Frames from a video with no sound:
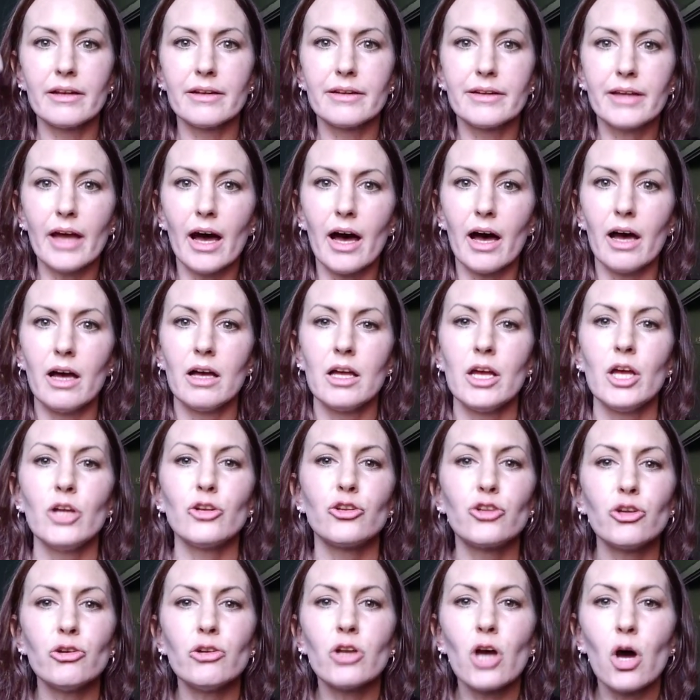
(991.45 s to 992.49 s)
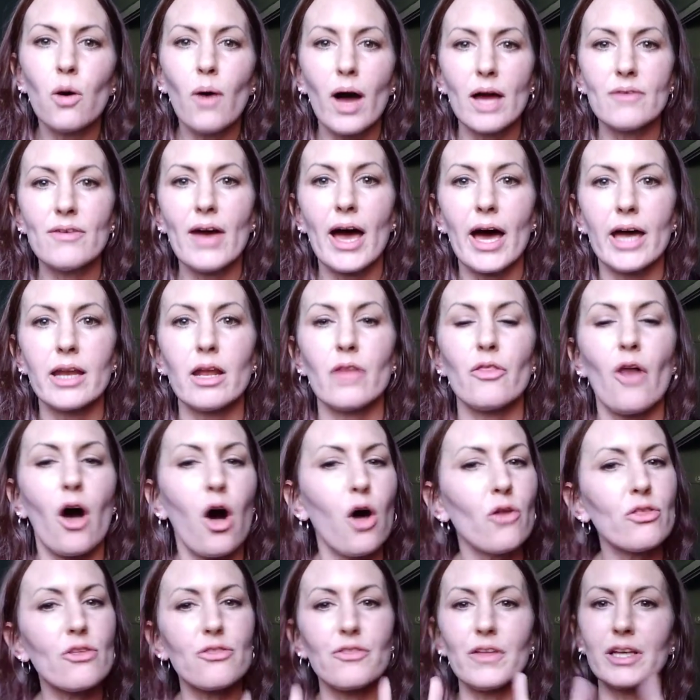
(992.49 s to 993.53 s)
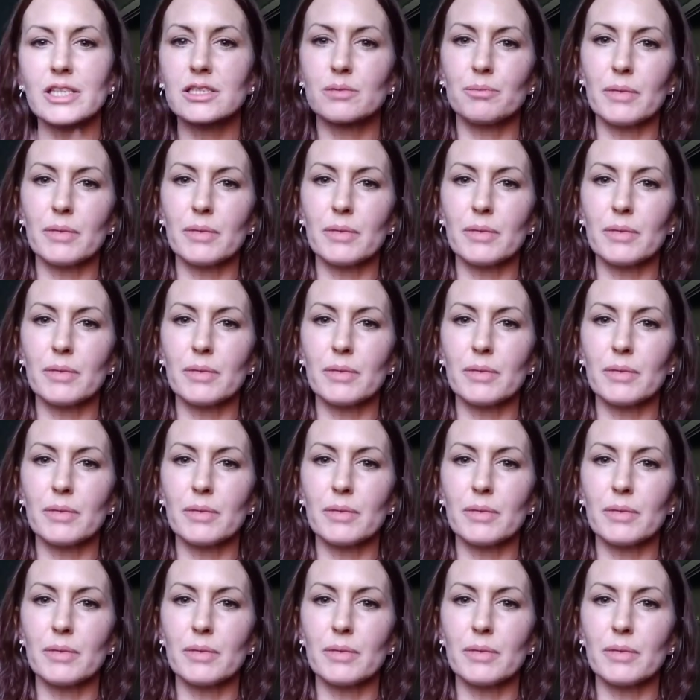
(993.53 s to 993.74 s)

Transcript: Duh. Do you know I've had all the things